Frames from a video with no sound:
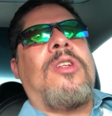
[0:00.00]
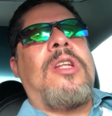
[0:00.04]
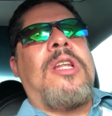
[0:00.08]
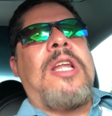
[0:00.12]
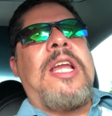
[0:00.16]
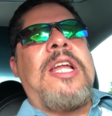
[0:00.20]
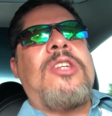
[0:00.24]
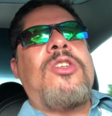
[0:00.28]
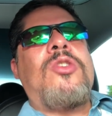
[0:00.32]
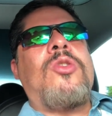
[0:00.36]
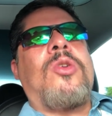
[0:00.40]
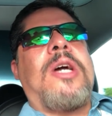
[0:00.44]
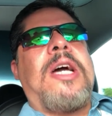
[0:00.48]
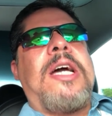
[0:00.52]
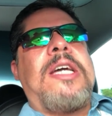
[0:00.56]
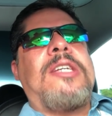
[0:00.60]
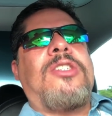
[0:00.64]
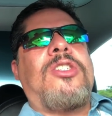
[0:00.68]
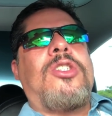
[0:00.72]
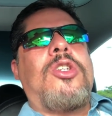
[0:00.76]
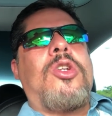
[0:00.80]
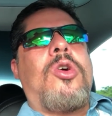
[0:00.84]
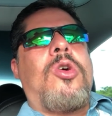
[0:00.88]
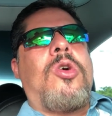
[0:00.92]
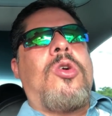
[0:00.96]
let you
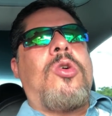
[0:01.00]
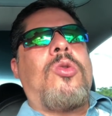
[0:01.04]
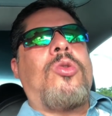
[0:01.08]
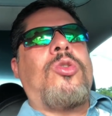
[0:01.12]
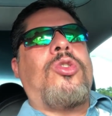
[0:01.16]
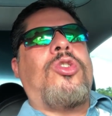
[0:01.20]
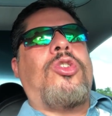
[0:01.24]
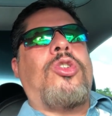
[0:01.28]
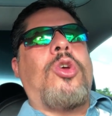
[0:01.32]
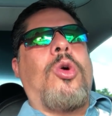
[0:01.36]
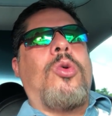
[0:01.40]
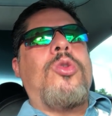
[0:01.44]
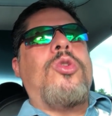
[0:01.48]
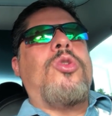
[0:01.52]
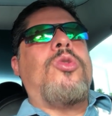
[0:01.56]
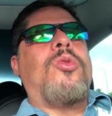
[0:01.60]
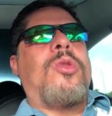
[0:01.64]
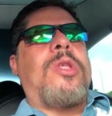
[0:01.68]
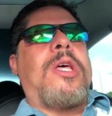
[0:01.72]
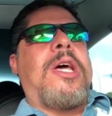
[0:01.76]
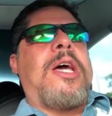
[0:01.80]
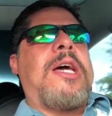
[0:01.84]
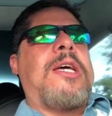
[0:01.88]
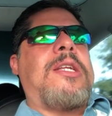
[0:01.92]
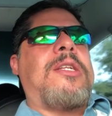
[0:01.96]
guys know, show
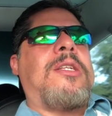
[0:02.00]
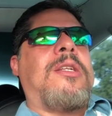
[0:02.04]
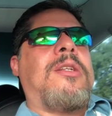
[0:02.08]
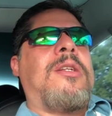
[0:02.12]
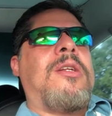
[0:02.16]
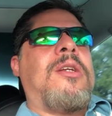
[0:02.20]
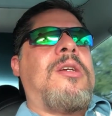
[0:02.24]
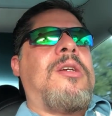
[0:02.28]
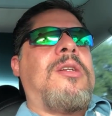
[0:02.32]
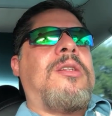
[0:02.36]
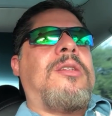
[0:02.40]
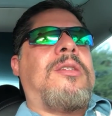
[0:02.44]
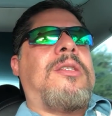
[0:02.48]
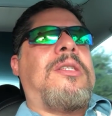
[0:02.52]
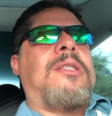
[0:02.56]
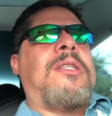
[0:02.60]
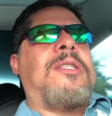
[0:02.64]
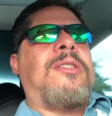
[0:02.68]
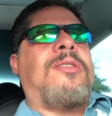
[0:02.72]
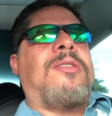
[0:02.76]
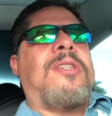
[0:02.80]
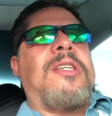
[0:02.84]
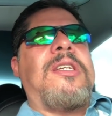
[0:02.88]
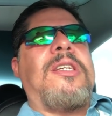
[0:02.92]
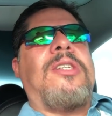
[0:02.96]
you that
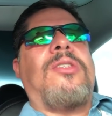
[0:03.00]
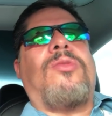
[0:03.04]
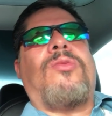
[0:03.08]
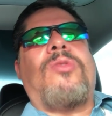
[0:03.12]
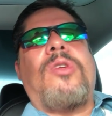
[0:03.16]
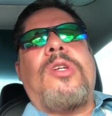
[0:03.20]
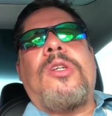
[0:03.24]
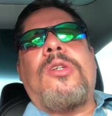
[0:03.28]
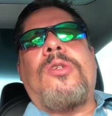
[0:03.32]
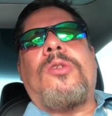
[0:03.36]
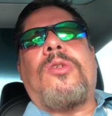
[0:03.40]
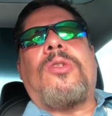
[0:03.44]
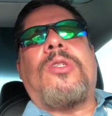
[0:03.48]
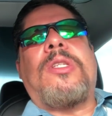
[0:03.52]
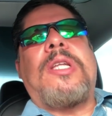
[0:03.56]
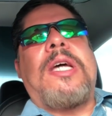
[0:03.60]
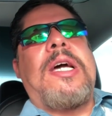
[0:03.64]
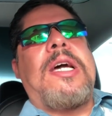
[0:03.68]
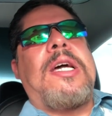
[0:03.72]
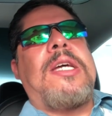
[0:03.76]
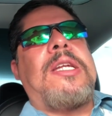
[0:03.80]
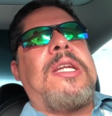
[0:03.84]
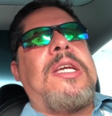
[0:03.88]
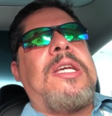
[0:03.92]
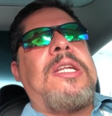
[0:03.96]
this thing is real,
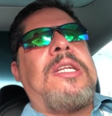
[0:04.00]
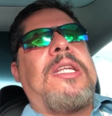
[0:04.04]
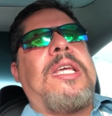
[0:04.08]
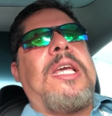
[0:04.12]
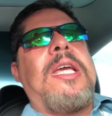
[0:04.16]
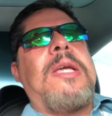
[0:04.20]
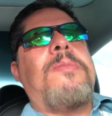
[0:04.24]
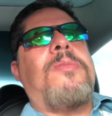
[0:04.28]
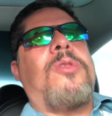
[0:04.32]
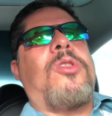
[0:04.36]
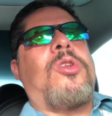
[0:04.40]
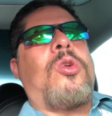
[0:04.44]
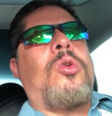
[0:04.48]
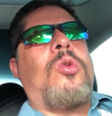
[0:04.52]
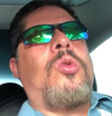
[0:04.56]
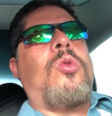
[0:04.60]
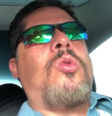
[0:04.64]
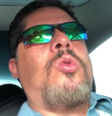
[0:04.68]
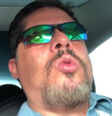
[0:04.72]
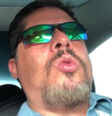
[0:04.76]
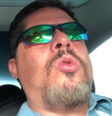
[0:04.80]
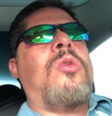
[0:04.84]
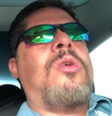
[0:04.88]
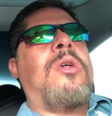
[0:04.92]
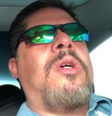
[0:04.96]
that it came
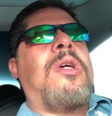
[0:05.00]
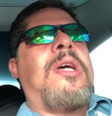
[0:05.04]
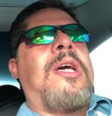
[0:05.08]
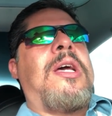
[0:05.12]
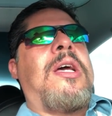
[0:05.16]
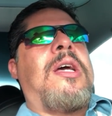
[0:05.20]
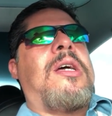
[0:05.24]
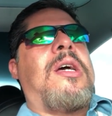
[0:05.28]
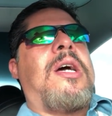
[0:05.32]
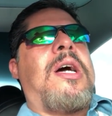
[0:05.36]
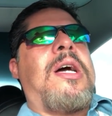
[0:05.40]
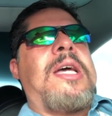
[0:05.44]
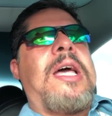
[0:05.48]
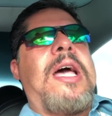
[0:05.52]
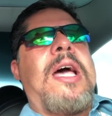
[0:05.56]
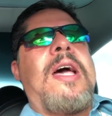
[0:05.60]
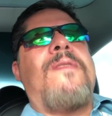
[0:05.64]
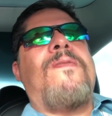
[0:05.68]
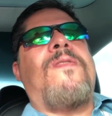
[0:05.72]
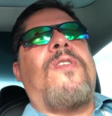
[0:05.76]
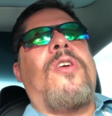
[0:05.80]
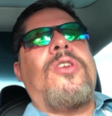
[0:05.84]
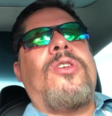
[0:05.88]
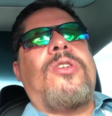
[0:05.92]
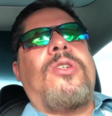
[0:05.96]
through. I
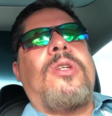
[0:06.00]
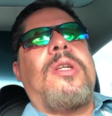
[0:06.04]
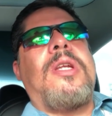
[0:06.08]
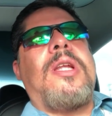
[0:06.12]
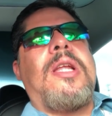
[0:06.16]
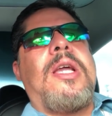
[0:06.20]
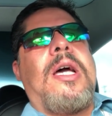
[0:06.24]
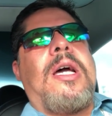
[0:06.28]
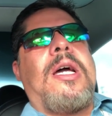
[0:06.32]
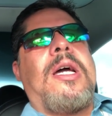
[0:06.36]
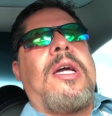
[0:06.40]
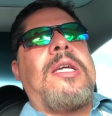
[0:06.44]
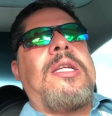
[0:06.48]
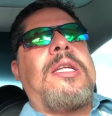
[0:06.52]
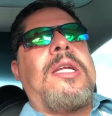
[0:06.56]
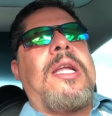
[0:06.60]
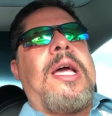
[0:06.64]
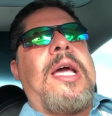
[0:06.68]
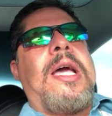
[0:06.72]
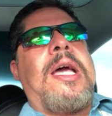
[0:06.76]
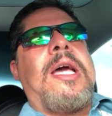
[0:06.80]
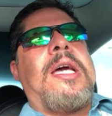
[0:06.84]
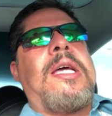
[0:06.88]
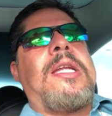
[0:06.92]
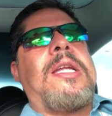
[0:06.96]
have version 9
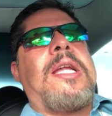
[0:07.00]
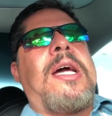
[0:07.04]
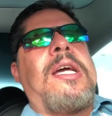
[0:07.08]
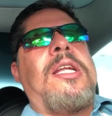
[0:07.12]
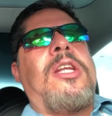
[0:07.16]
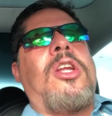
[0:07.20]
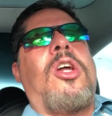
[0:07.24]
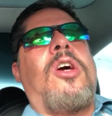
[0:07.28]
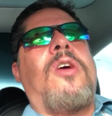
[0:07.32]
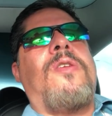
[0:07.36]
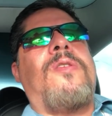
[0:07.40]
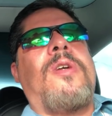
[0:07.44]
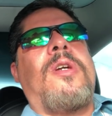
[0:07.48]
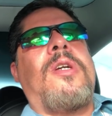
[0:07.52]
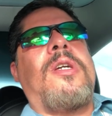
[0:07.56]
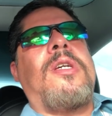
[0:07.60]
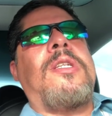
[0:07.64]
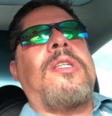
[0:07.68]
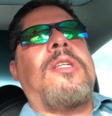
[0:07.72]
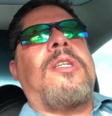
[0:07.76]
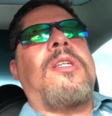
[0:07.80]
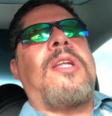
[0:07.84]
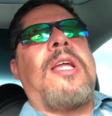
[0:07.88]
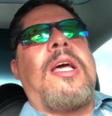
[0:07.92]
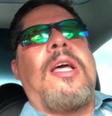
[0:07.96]
and I love
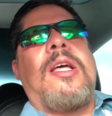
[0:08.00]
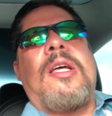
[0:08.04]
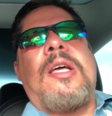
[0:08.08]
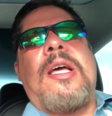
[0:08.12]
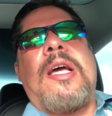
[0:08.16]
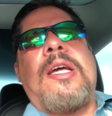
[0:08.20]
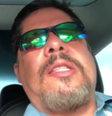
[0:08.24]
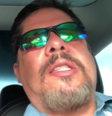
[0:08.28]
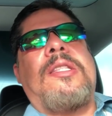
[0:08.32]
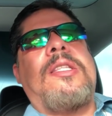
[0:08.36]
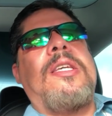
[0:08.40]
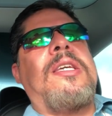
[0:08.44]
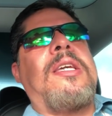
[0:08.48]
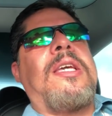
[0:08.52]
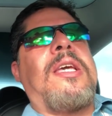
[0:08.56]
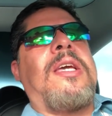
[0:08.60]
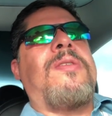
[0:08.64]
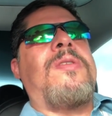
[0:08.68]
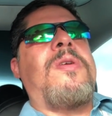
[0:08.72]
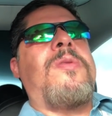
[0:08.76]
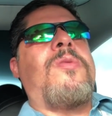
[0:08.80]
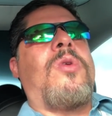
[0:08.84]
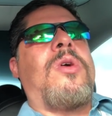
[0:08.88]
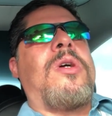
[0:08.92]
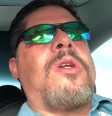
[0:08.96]
it. I think
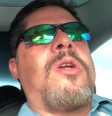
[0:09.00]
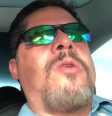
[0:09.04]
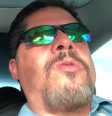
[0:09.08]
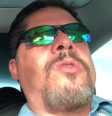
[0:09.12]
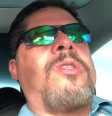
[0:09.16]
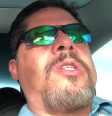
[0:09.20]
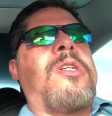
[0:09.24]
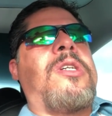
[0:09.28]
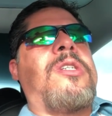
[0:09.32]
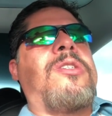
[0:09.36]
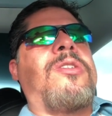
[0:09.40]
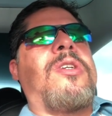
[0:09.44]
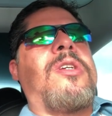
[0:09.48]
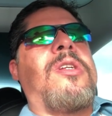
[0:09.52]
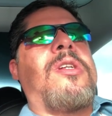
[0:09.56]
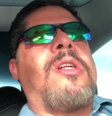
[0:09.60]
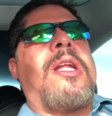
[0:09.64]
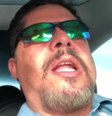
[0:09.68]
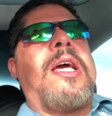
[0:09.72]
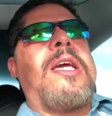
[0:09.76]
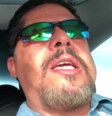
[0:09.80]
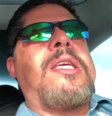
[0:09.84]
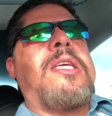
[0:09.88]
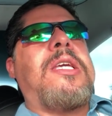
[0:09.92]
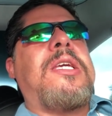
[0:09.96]
everyone out there is gonna
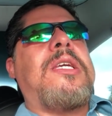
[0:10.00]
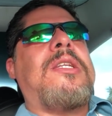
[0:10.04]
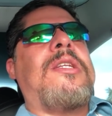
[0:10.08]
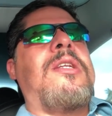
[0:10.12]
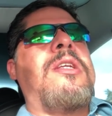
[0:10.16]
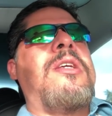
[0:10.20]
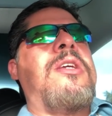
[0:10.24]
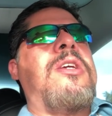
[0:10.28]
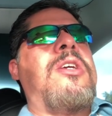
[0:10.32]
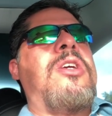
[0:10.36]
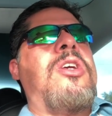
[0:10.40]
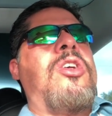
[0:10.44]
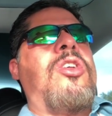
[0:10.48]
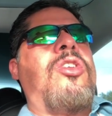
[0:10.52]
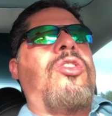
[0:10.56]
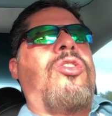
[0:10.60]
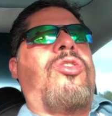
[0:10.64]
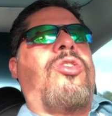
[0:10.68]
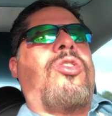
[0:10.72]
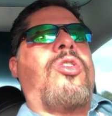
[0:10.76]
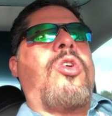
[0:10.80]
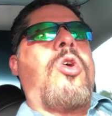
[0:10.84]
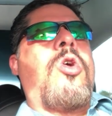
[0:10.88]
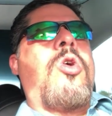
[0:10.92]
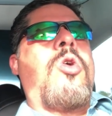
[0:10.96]
like it.
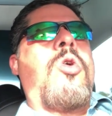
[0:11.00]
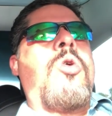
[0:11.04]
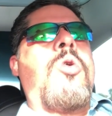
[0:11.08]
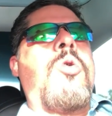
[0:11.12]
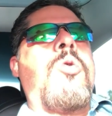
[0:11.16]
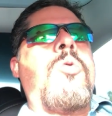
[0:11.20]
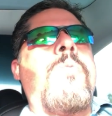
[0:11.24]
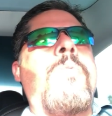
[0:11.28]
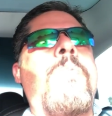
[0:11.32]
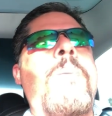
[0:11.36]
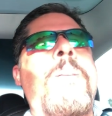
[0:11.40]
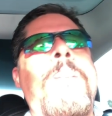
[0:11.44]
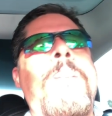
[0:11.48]
So